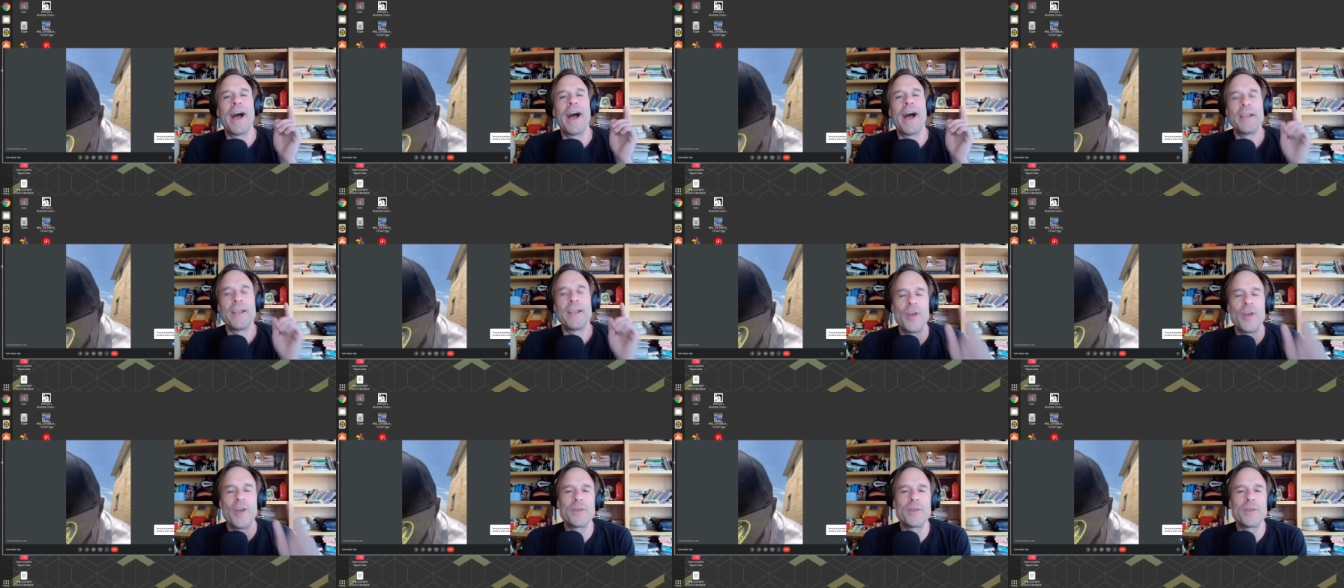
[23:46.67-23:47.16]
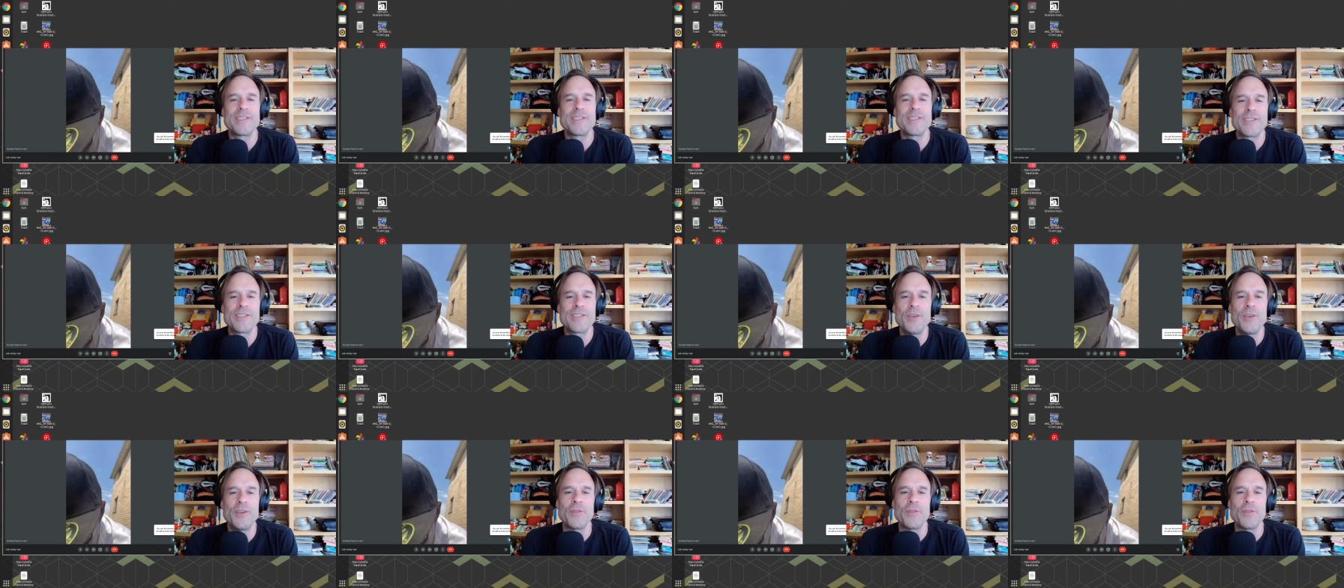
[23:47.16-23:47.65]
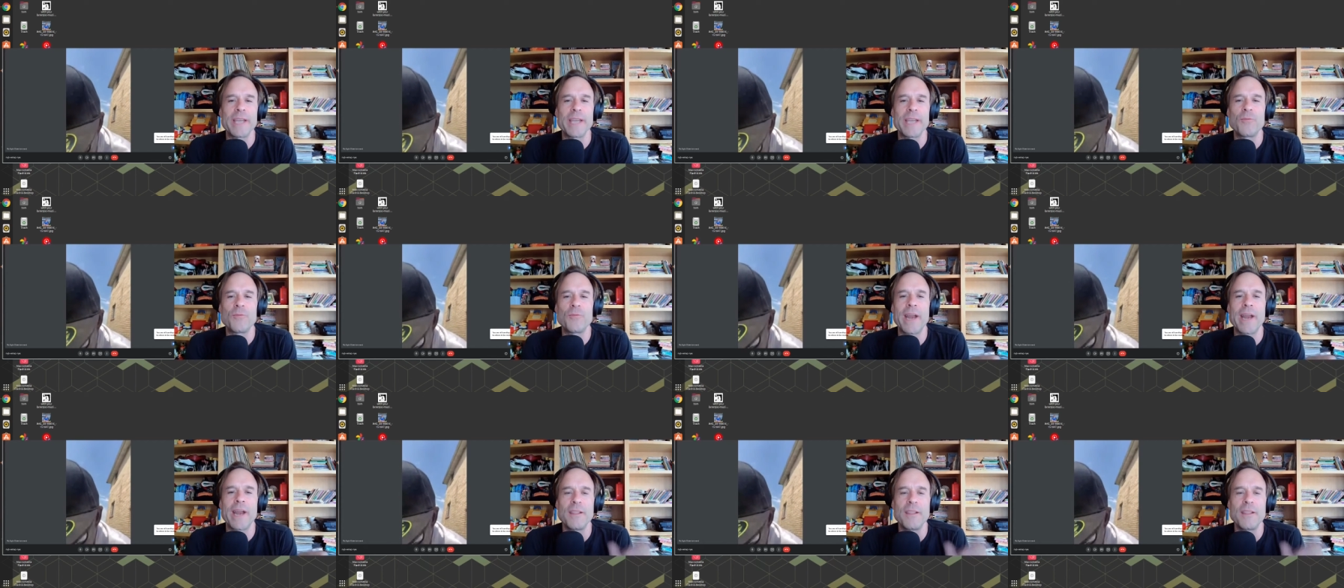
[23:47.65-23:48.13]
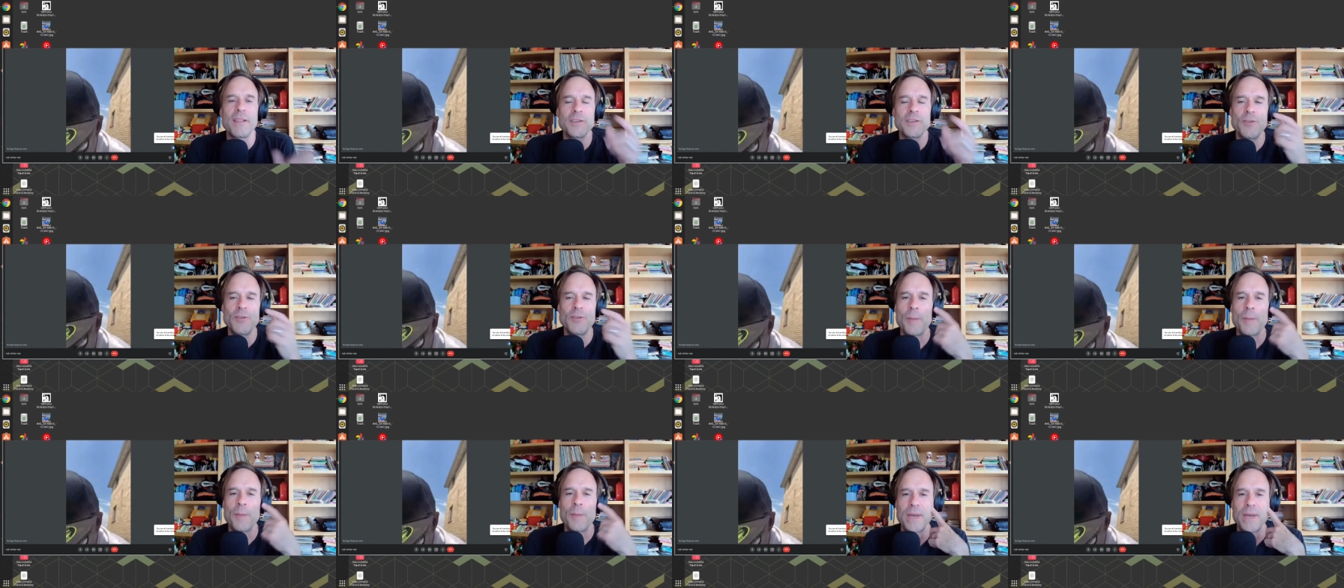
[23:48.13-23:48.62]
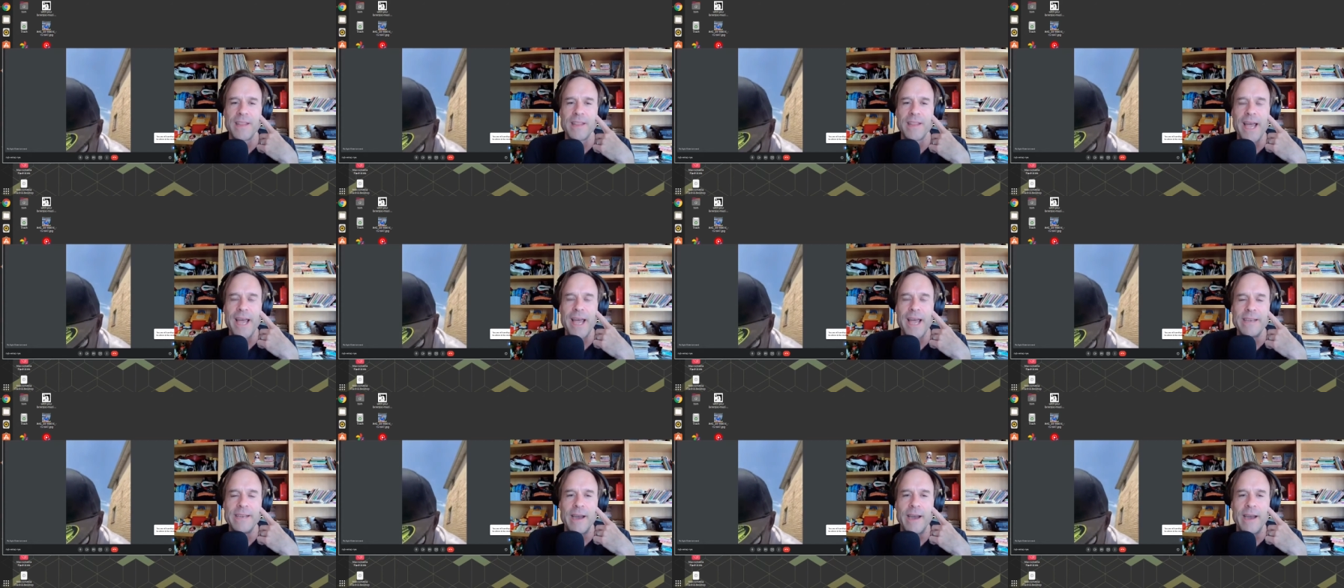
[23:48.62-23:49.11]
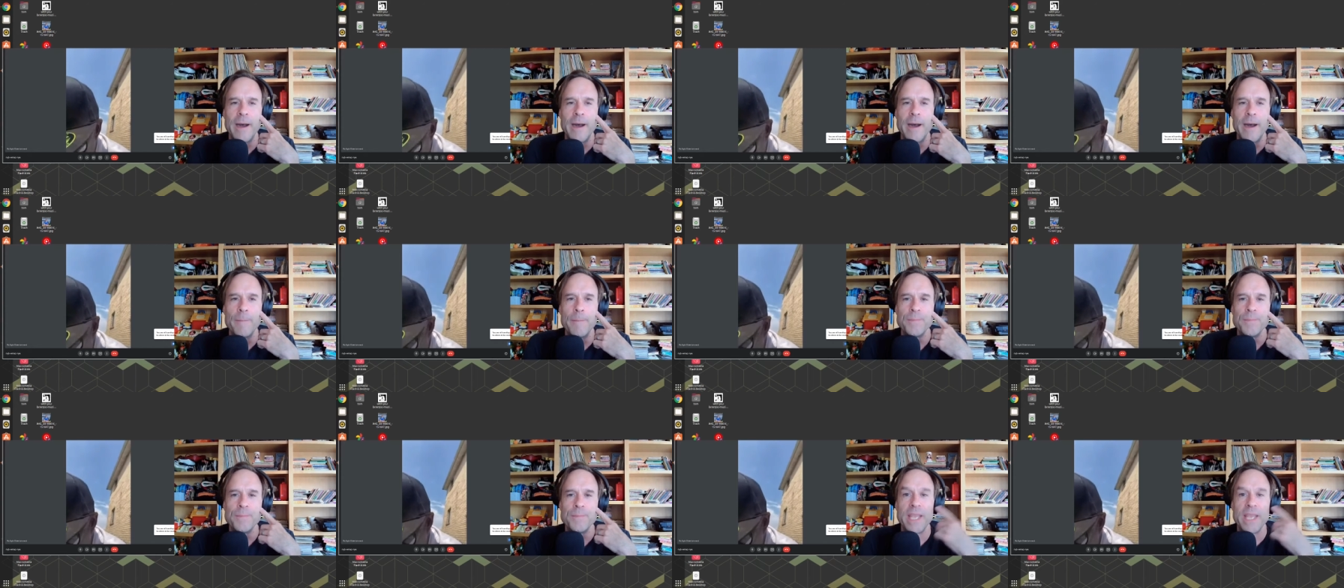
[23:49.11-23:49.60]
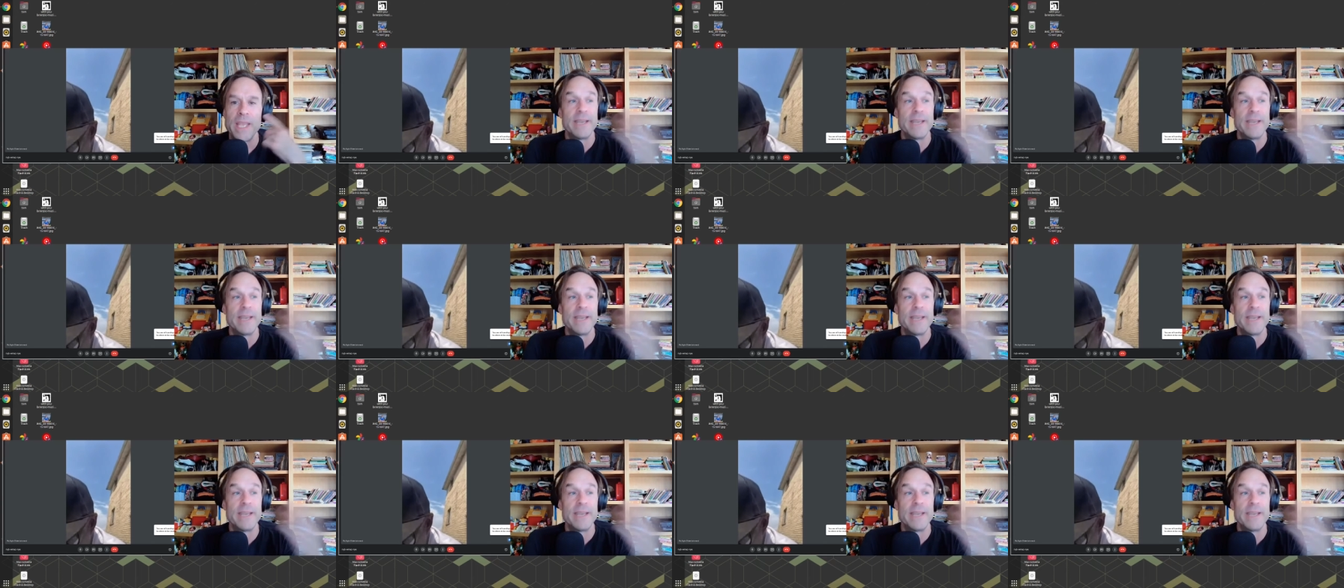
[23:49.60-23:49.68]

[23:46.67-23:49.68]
I noticed too, like when I looked you up online, um,